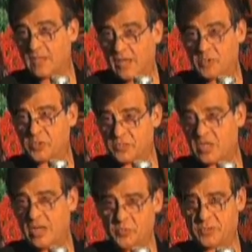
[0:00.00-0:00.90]
Hundreds
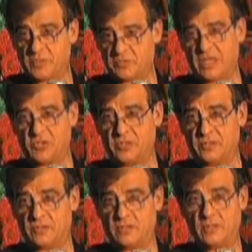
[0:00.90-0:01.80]
and hundreds of
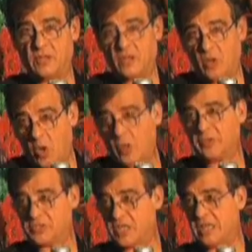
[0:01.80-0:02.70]
sessions
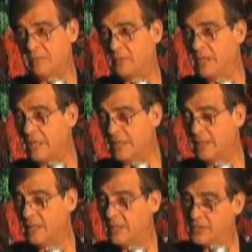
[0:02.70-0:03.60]
all the time.
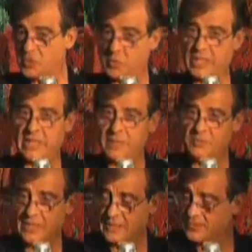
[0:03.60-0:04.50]
And so we're getting
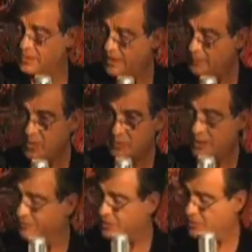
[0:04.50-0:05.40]
updates, and I'm going to be
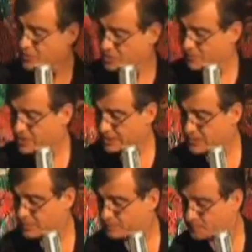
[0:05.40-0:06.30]
giving you those updates.